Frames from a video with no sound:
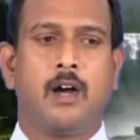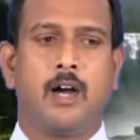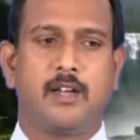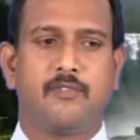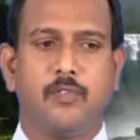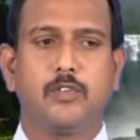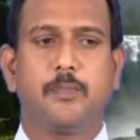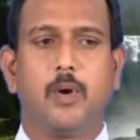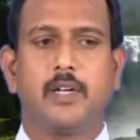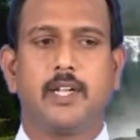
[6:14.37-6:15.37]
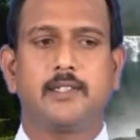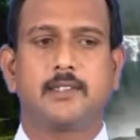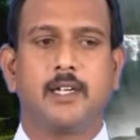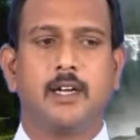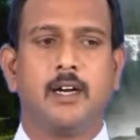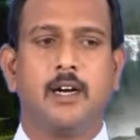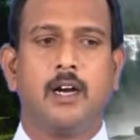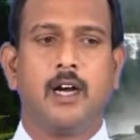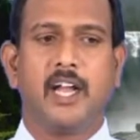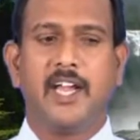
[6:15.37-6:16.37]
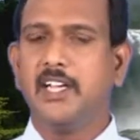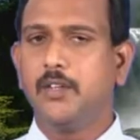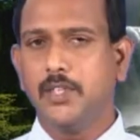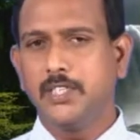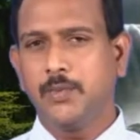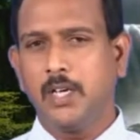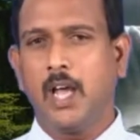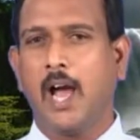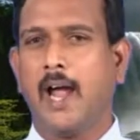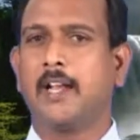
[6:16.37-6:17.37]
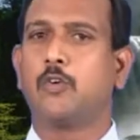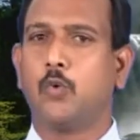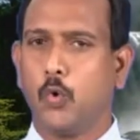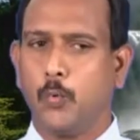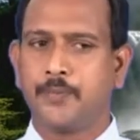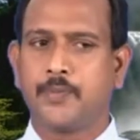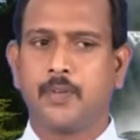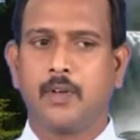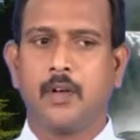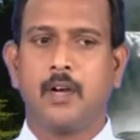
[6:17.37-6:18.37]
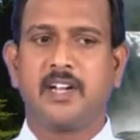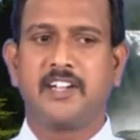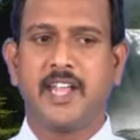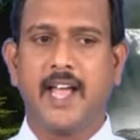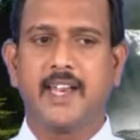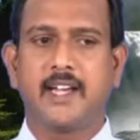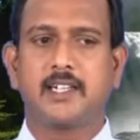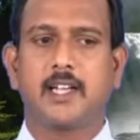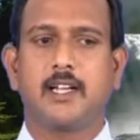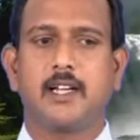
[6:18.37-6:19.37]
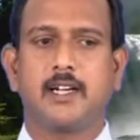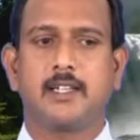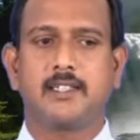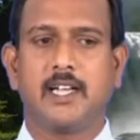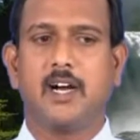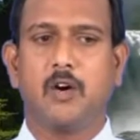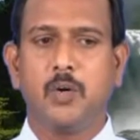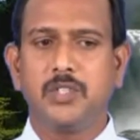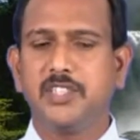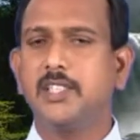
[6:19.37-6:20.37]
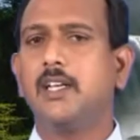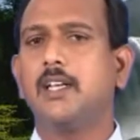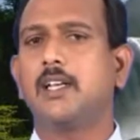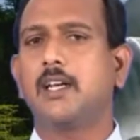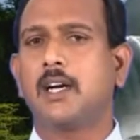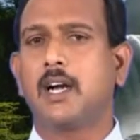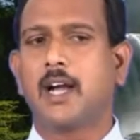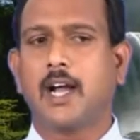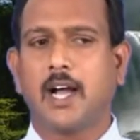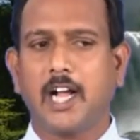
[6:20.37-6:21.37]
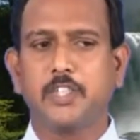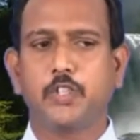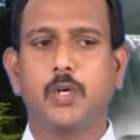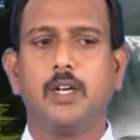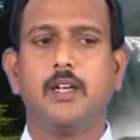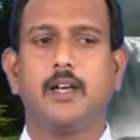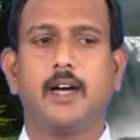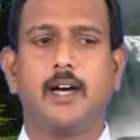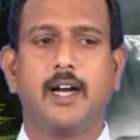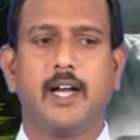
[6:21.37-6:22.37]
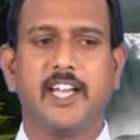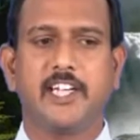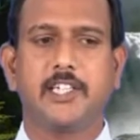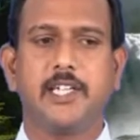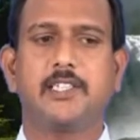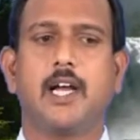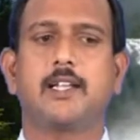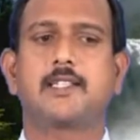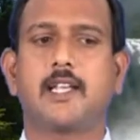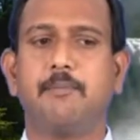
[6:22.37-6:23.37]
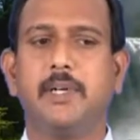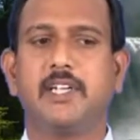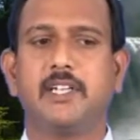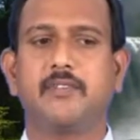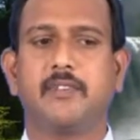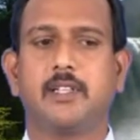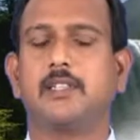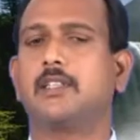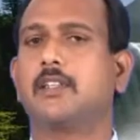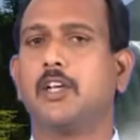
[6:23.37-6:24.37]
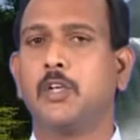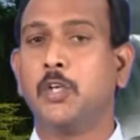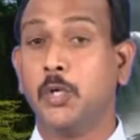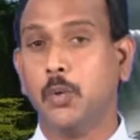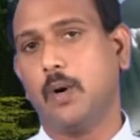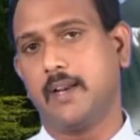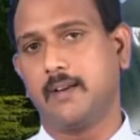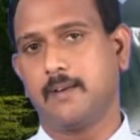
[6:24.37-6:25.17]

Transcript: And fourth point is individual and groups direct the original cultural heritage and submit it with new one.